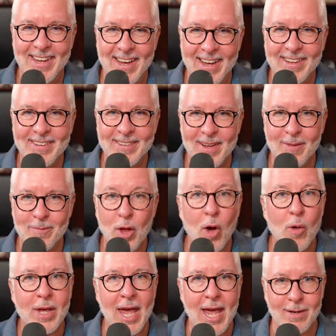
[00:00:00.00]
Yeah.
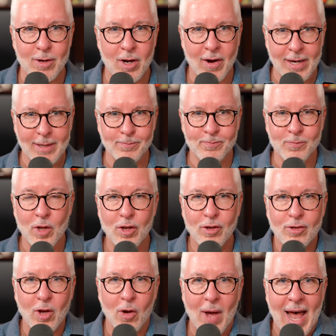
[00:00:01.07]
Okay. All right.
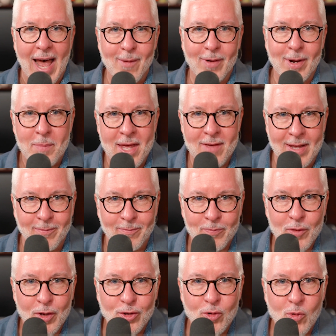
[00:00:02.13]
So I want to pivot.
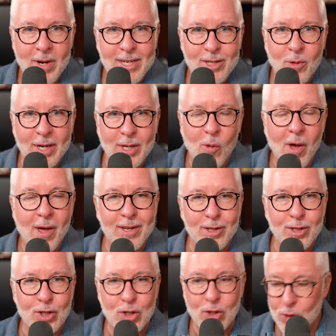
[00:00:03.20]
2021,
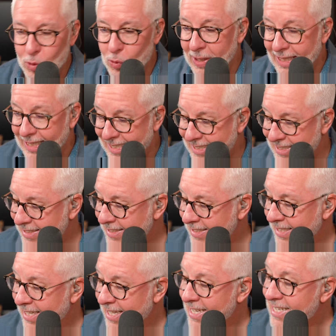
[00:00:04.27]
you
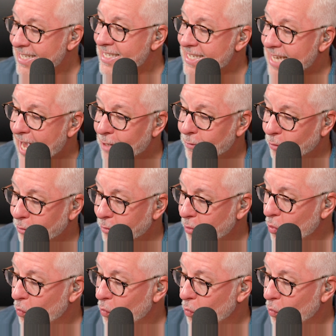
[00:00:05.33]
released Stifled,